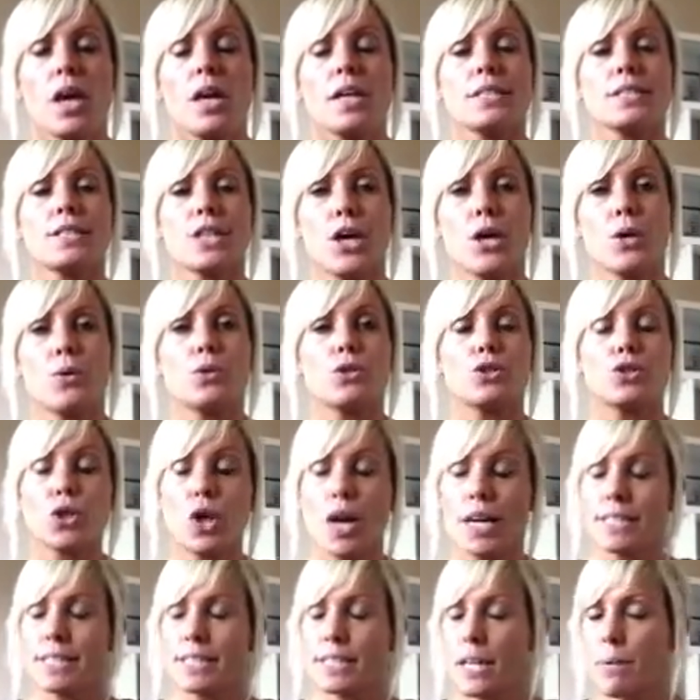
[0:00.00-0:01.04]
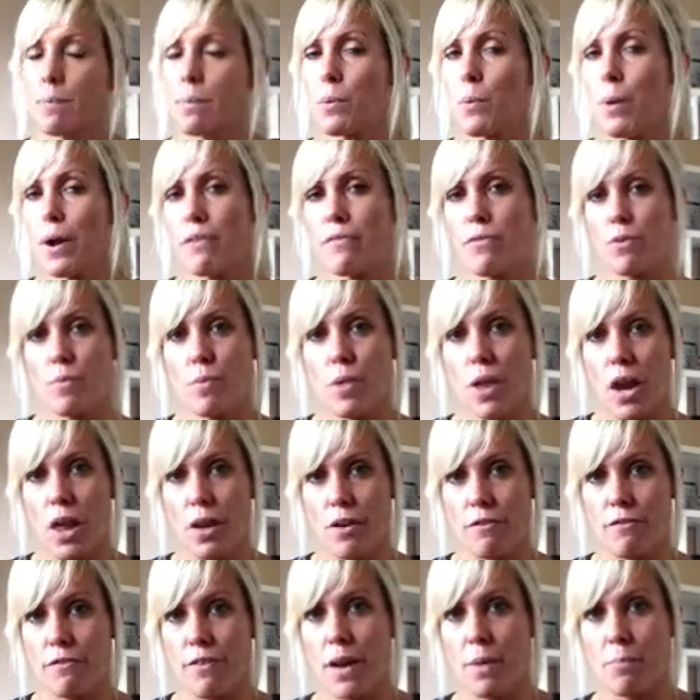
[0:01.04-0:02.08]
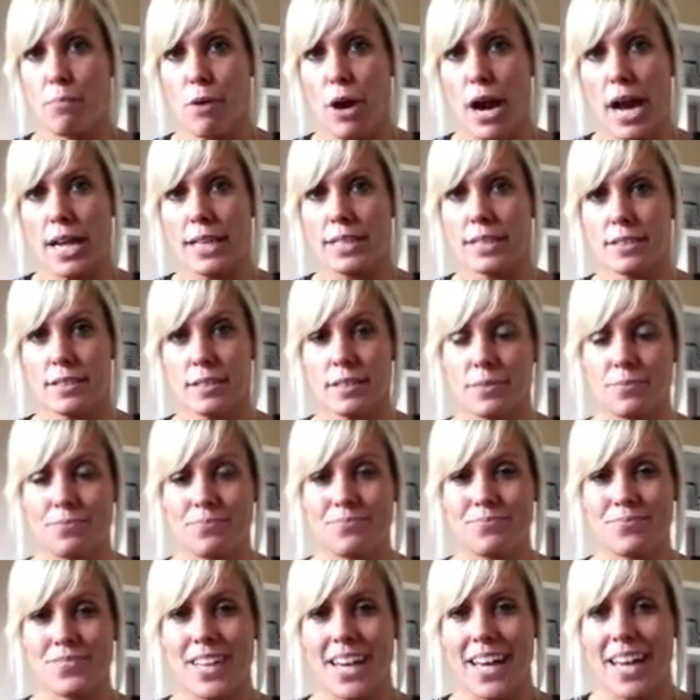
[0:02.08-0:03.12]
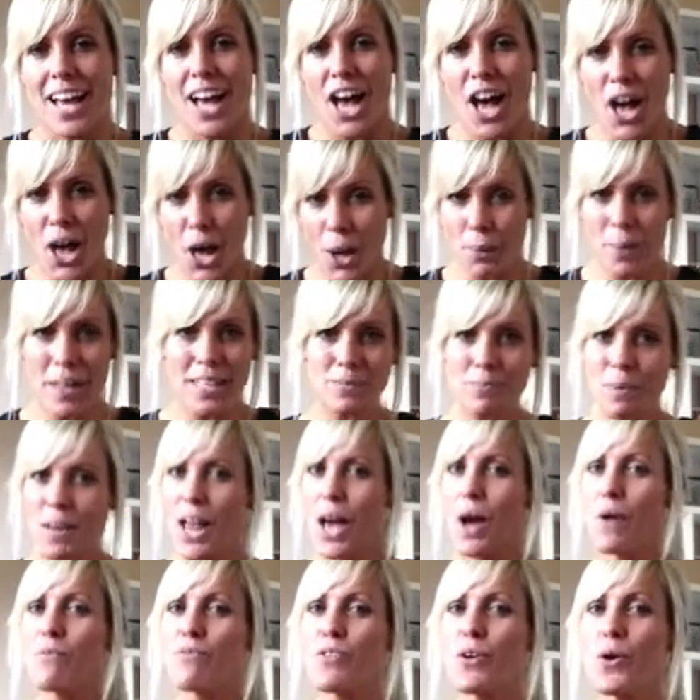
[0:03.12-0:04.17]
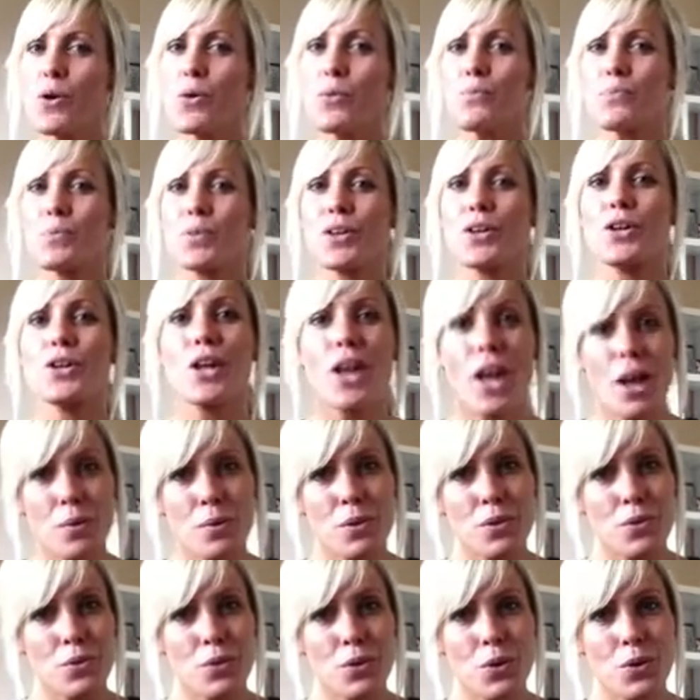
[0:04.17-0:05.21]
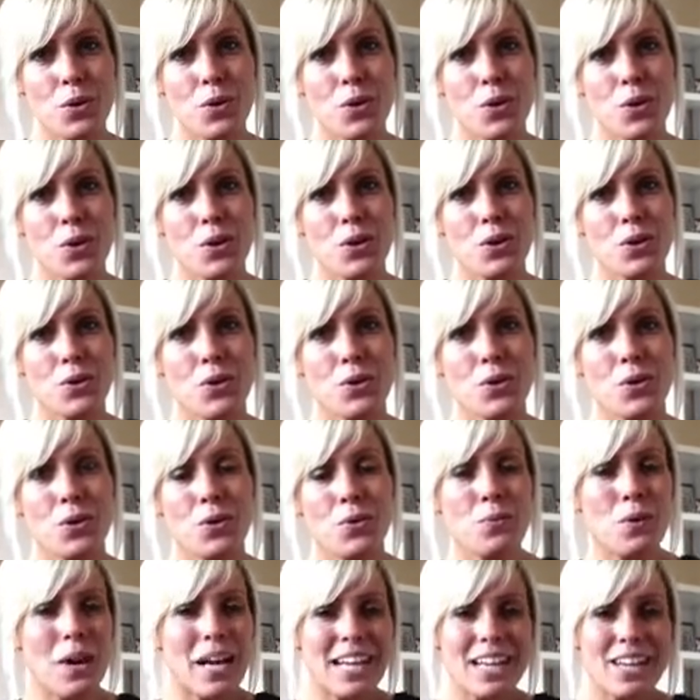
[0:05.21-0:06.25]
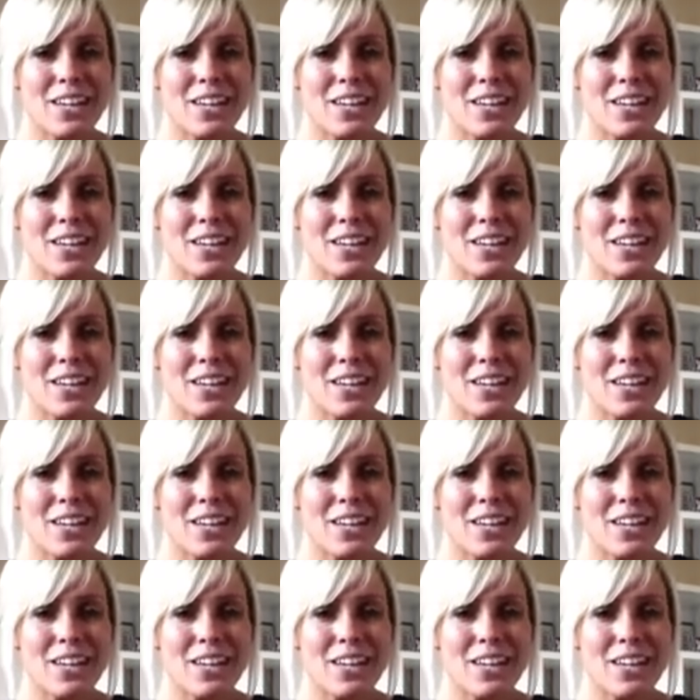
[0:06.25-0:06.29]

So try and step away from the low-fat brands. I hope that's been helpful. Good luck with all your weight